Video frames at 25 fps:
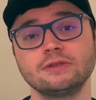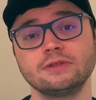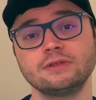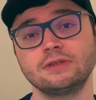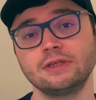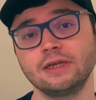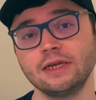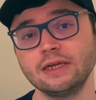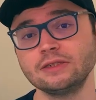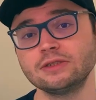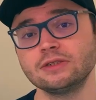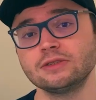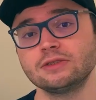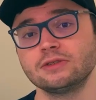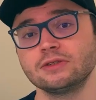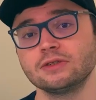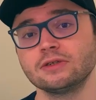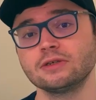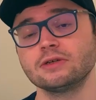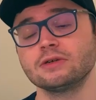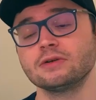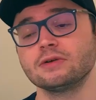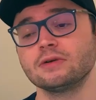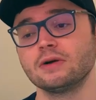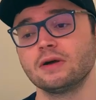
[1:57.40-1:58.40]
to teach it to
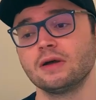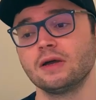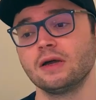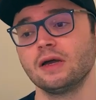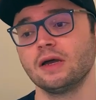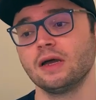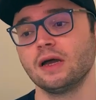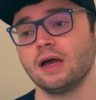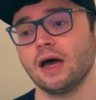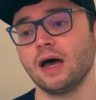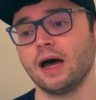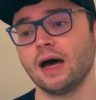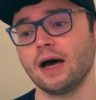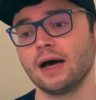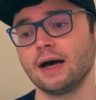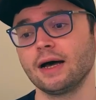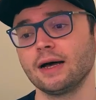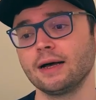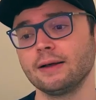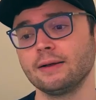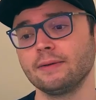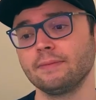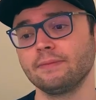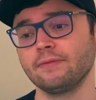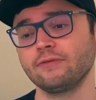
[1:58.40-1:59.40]
you.
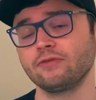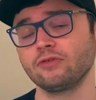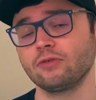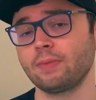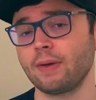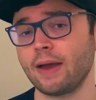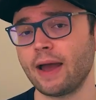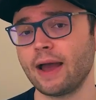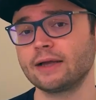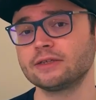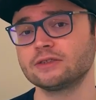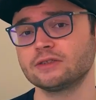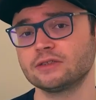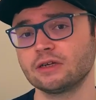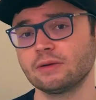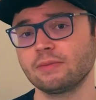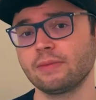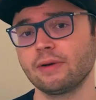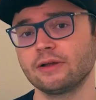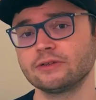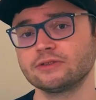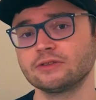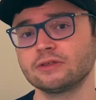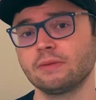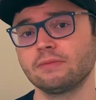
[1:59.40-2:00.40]
If you're passionate
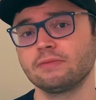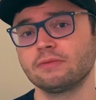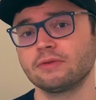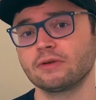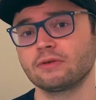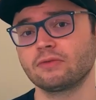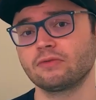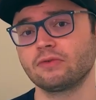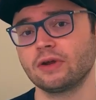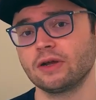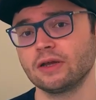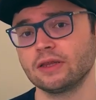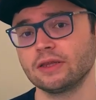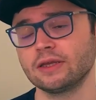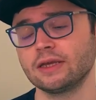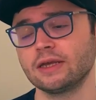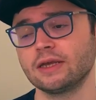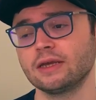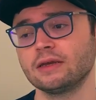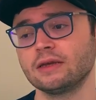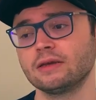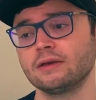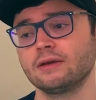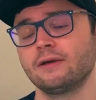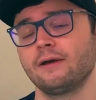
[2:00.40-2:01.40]
about something,
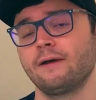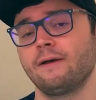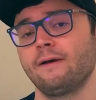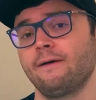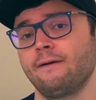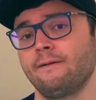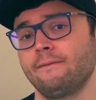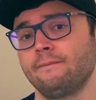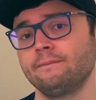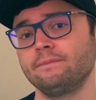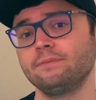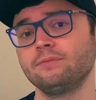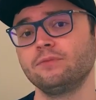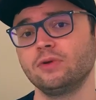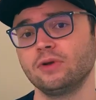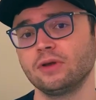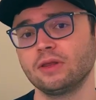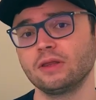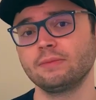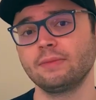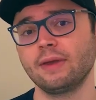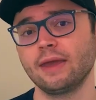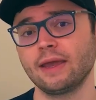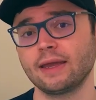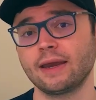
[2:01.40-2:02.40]
really,
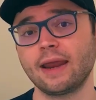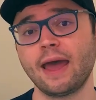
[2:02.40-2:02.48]
really make it